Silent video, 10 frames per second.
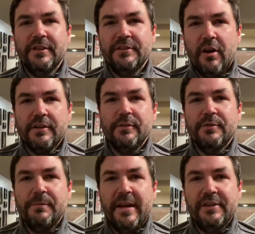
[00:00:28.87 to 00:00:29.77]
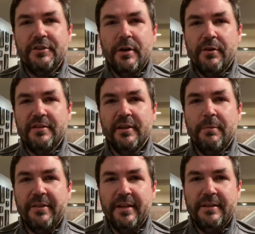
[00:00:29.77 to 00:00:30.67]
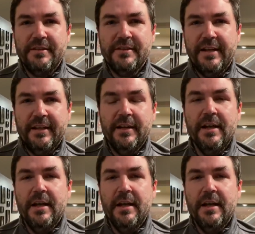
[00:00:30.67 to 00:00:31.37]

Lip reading: I talked to his manager. I want to tell you about that in a second,